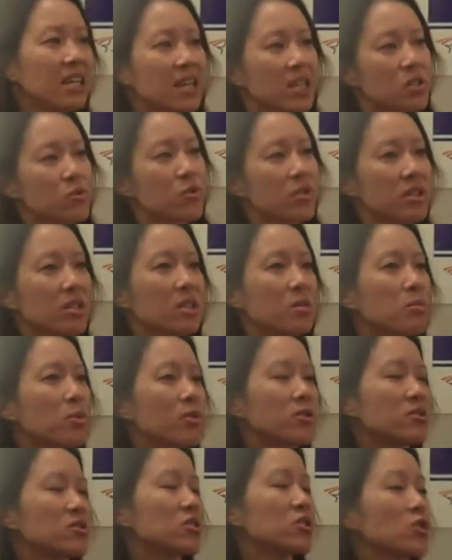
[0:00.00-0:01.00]
it's really
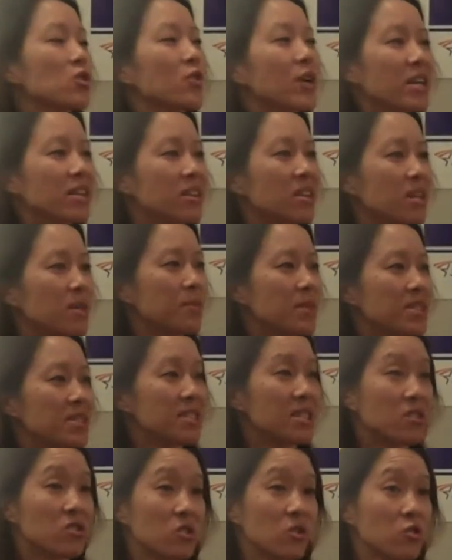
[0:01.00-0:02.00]
important to correct them and
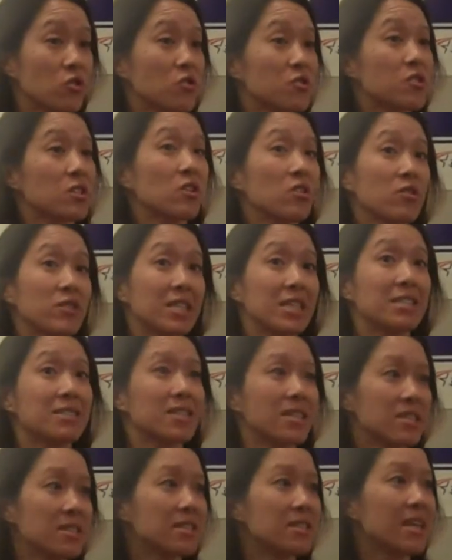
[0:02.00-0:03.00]
say Social Security
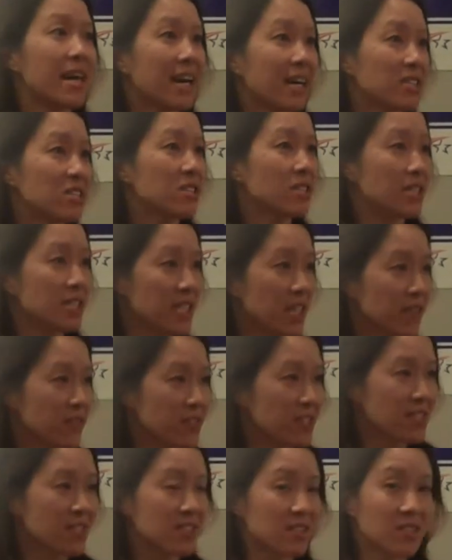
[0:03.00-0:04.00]
doesn't add to the
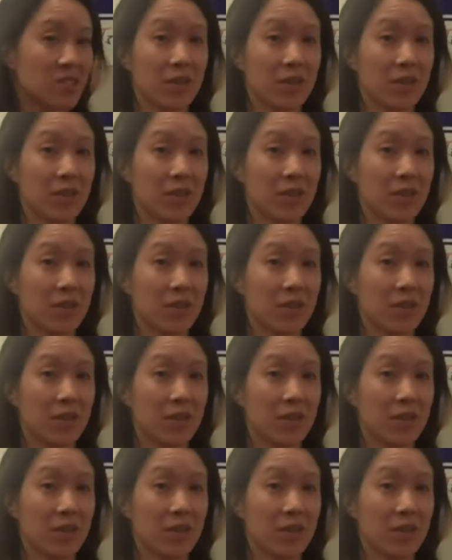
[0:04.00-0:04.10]
deficit.